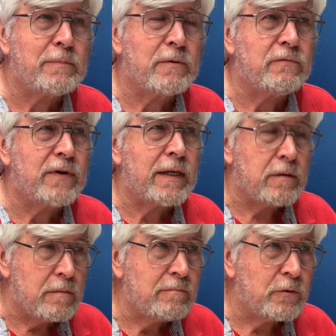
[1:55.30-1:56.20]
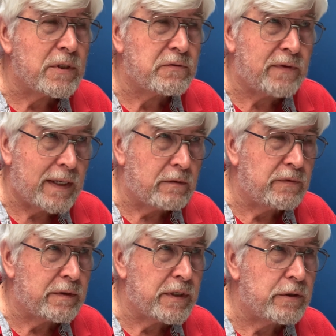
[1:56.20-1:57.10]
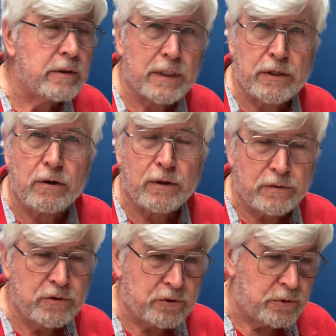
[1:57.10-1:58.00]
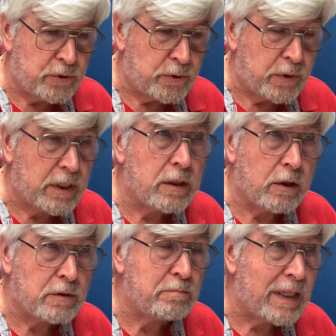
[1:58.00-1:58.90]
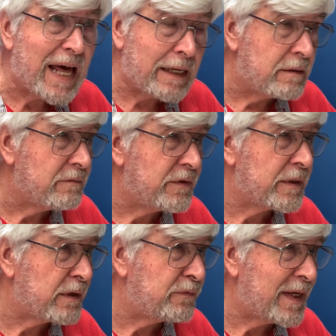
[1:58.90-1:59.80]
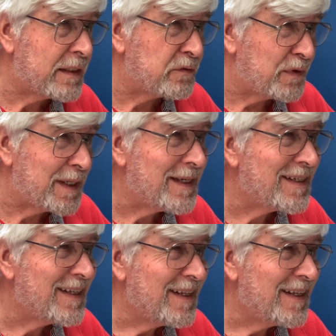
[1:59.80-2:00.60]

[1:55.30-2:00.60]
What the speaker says: venom was found very early on to clot blood very effectively.